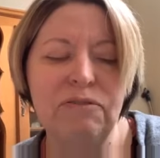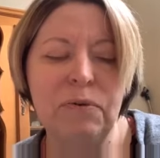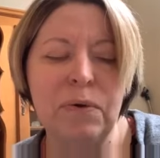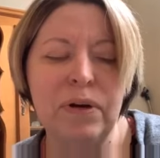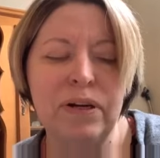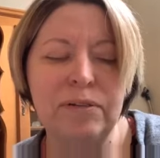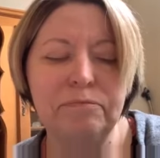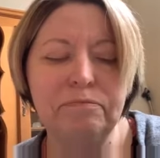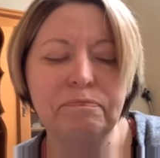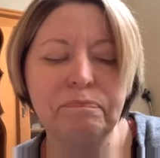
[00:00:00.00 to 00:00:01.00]
for
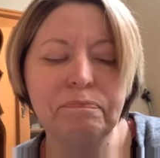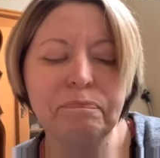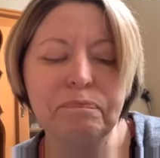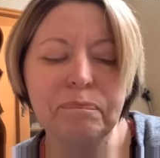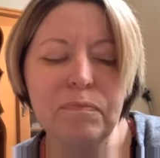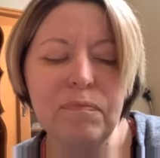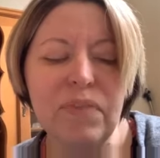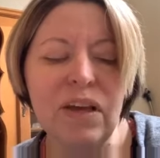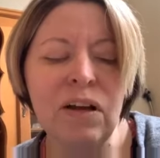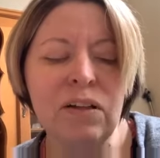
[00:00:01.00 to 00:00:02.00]

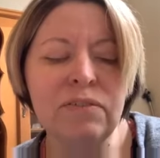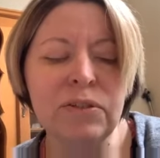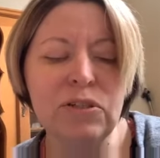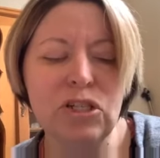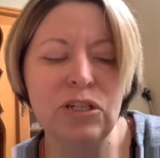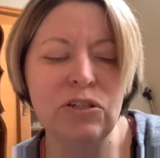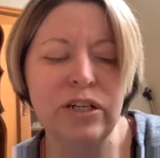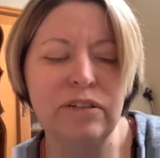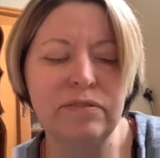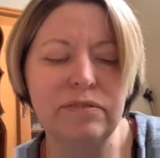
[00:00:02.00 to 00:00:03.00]
all of those
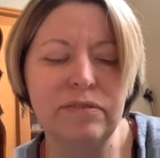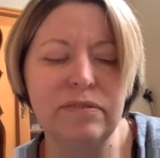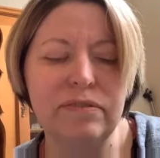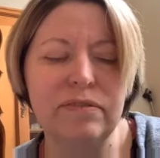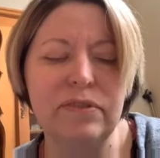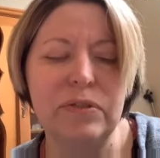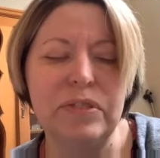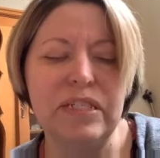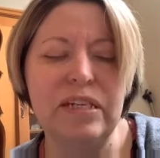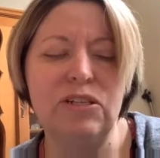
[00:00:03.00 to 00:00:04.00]
children,
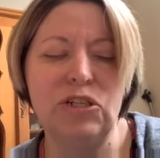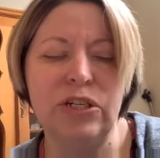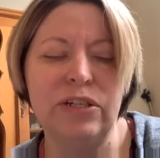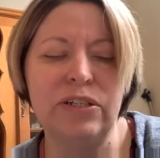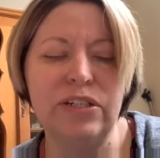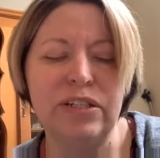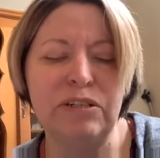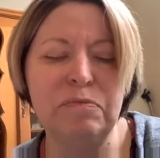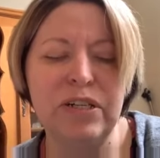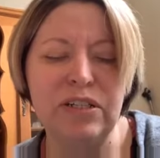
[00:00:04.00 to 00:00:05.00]
those teachers and
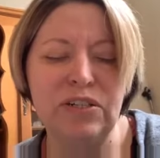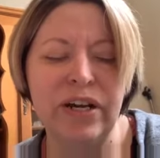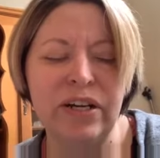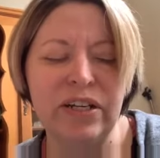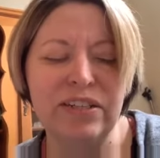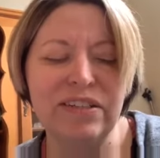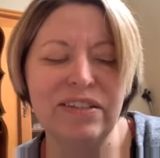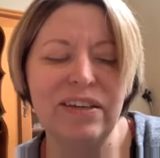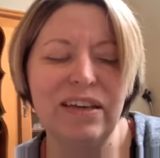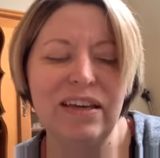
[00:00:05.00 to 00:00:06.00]

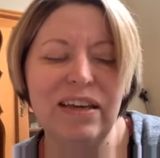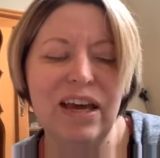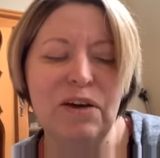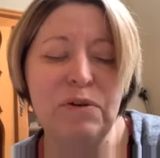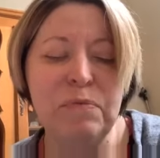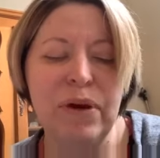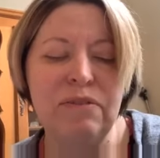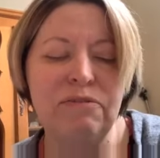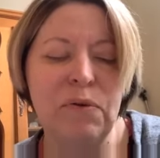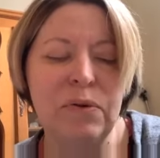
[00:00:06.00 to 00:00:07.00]
administrators, and we pray
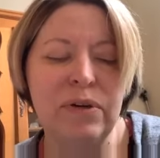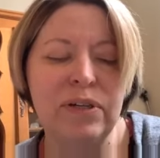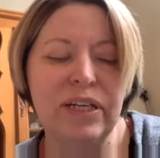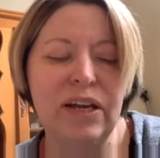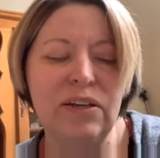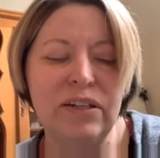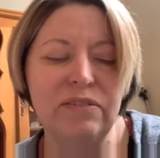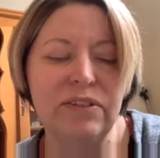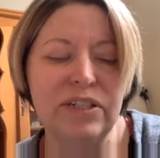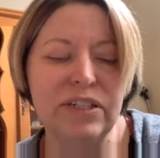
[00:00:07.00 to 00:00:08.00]
for
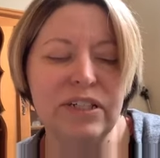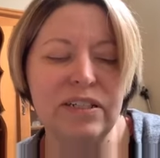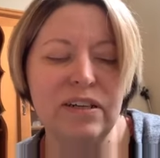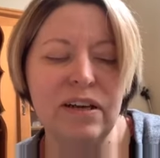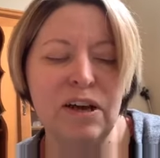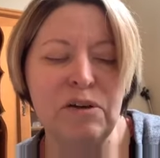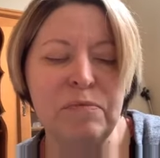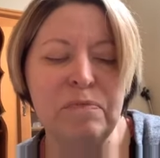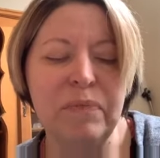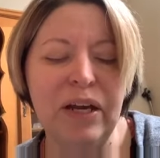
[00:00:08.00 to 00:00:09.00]
caregivers
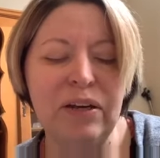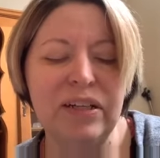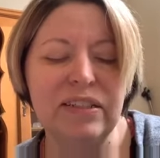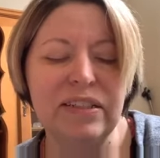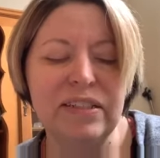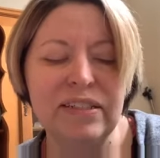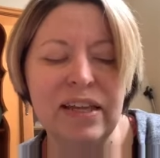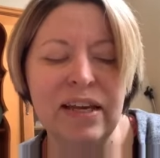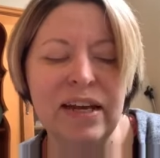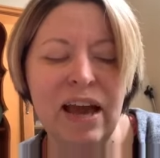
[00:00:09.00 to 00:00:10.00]
and parents as
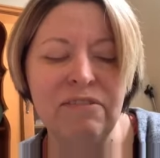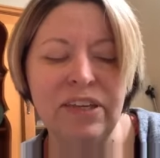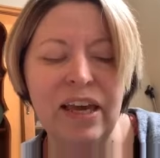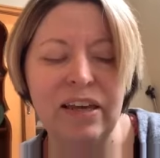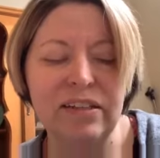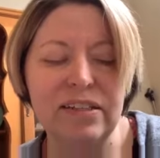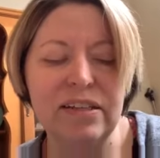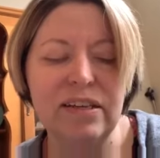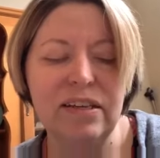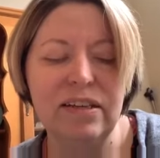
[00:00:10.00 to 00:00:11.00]
they navigate
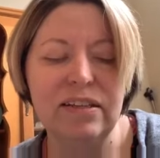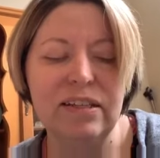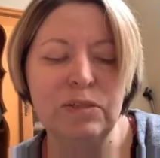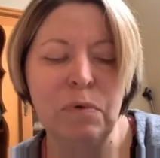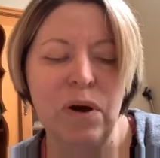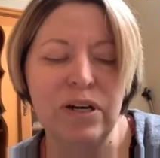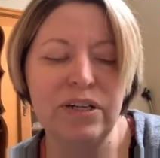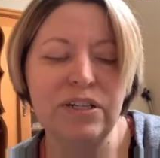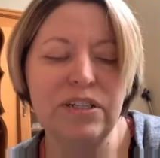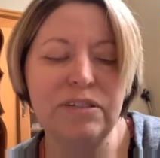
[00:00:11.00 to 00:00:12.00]
these
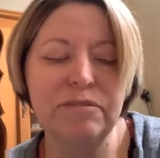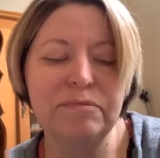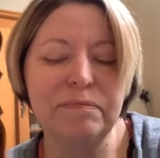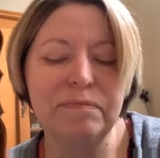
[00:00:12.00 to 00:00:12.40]
waters.